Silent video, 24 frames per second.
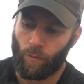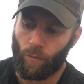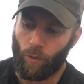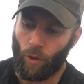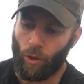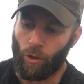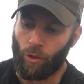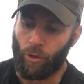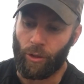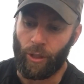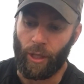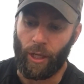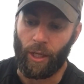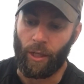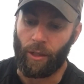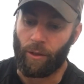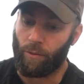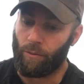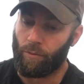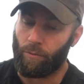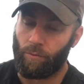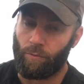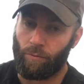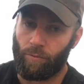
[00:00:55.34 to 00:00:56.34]
Other than that,
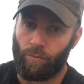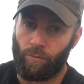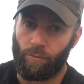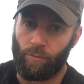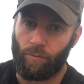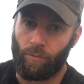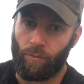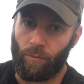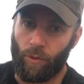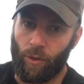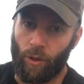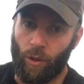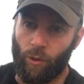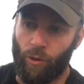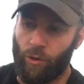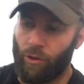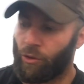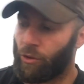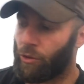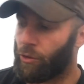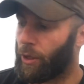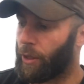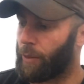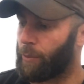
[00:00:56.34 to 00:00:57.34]
it was
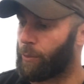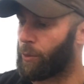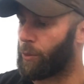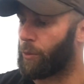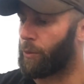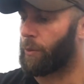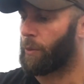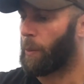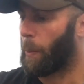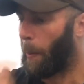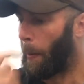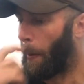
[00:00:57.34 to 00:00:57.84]
a great boot.